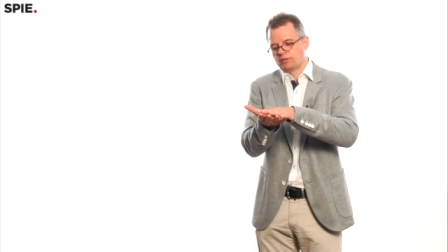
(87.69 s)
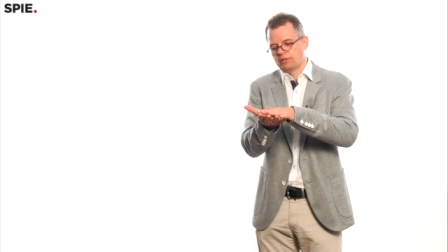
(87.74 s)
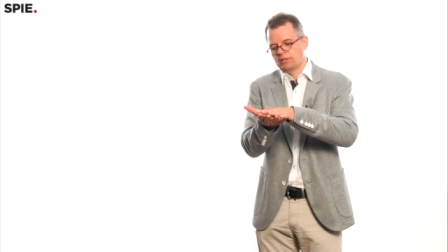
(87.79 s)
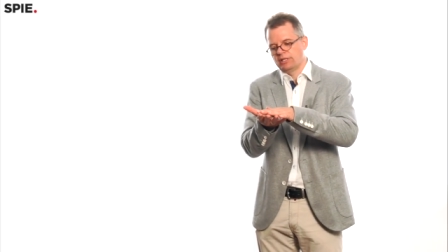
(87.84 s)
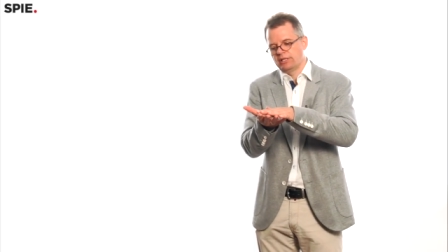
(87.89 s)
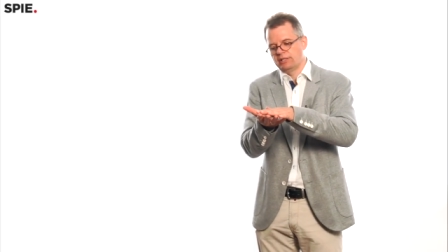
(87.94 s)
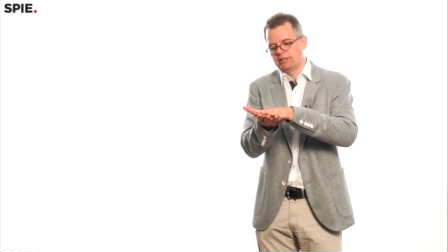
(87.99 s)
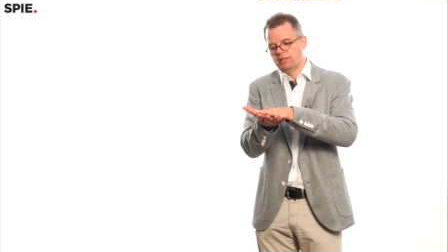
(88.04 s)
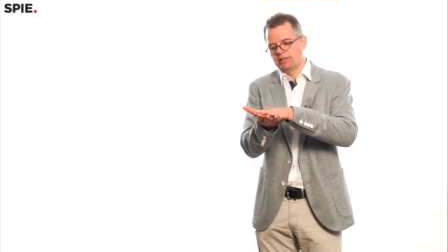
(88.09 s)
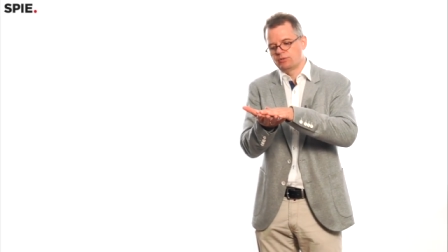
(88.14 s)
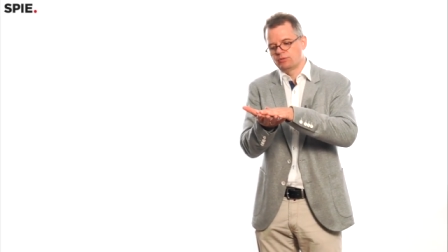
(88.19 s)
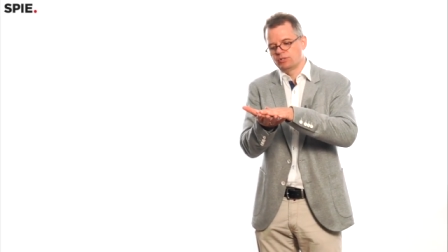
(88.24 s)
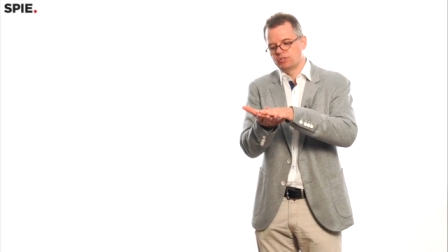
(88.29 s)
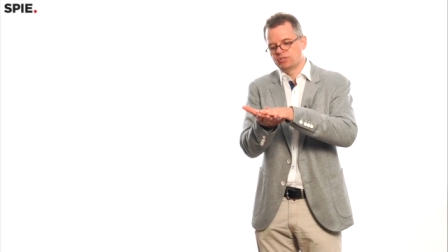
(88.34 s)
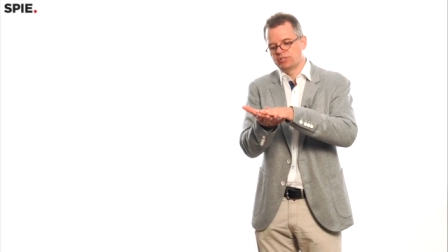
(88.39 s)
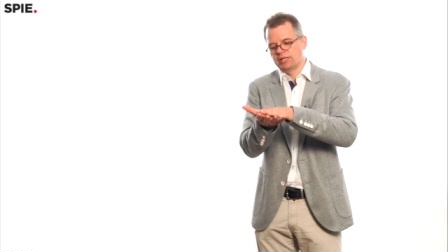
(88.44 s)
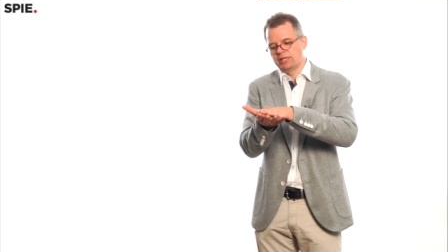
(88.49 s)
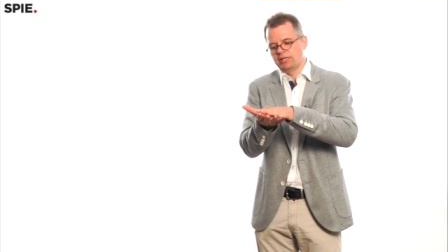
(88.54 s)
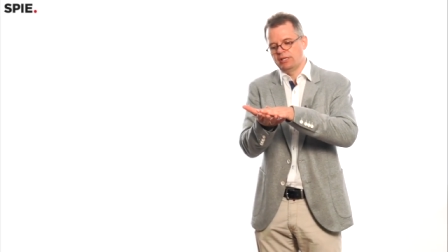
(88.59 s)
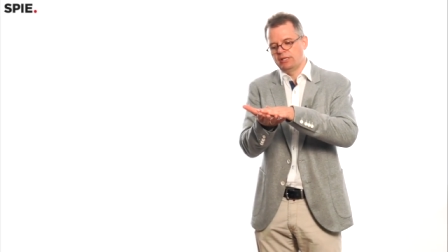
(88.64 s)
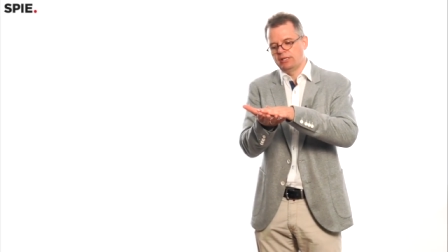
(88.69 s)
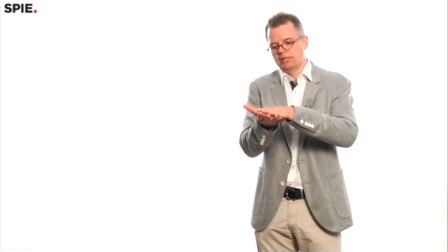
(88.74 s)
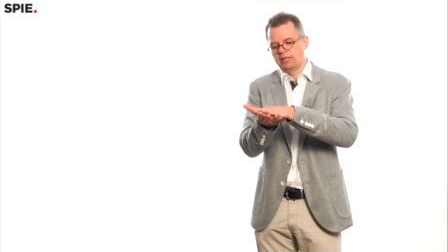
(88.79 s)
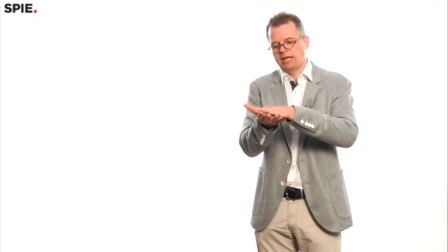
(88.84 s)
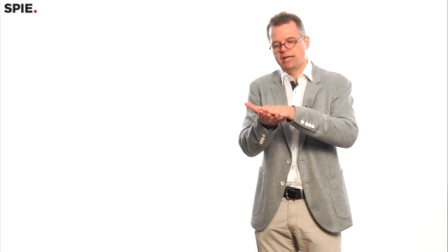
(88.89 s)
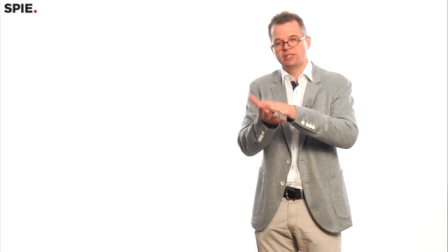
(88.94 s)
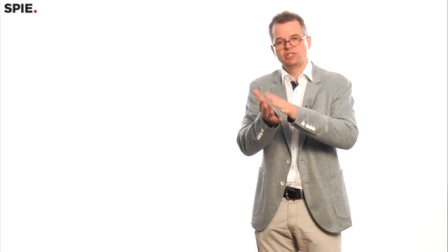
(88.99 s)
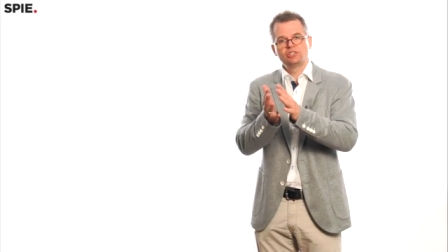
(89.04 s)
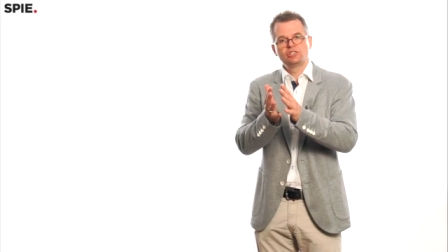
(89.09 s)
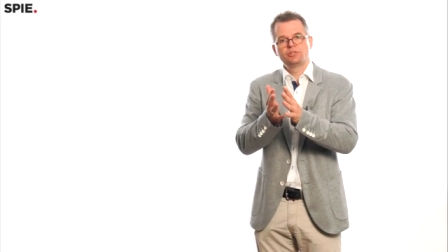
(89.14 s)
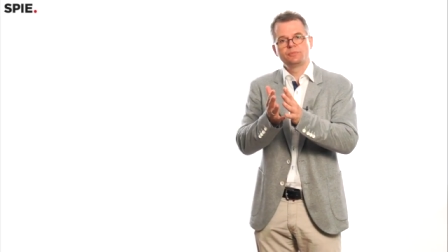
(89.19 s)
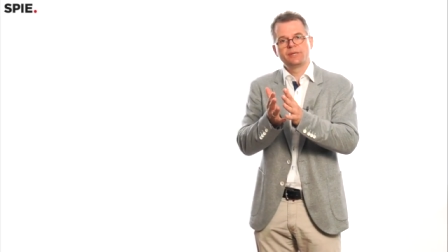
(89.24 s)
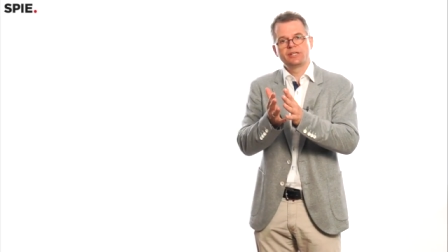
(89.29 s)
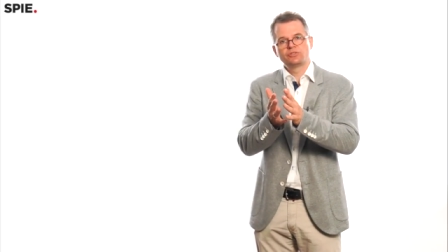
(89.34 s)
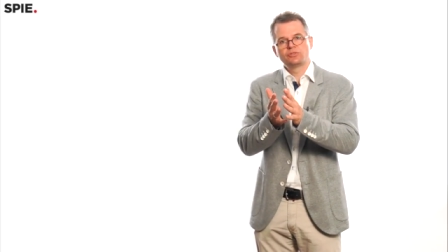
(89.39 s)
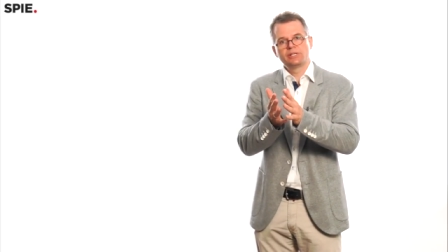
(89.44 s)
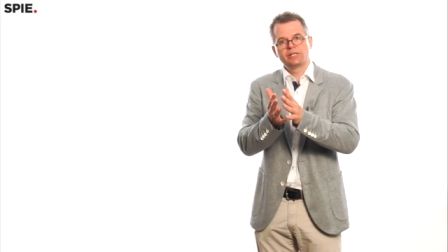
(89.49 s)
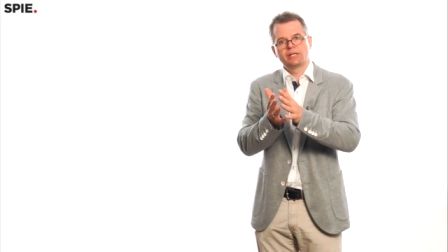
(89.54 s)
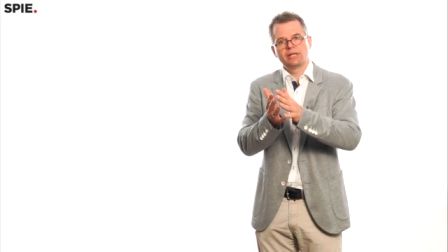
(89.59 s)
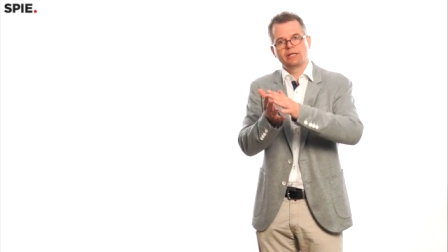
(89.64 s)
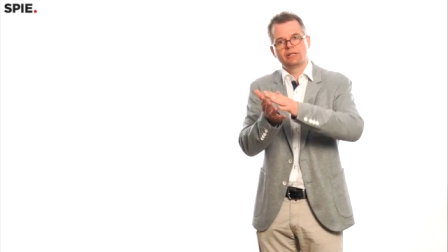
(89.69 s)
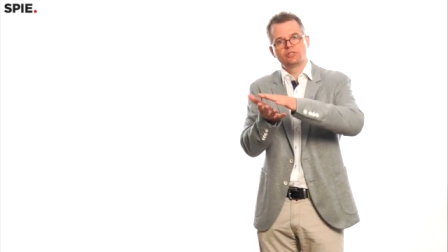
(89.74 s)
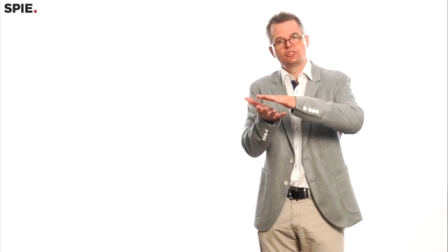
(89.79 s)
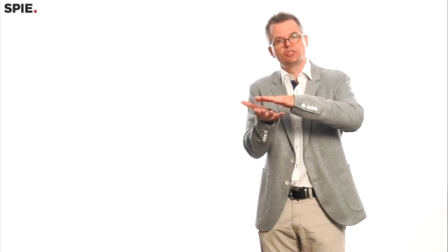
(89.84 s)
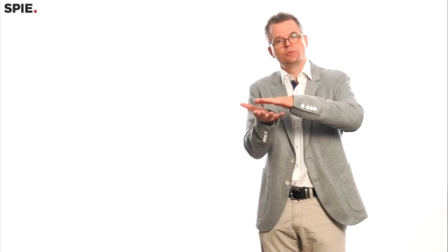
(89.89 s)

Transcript: And there is a antisymmetric and a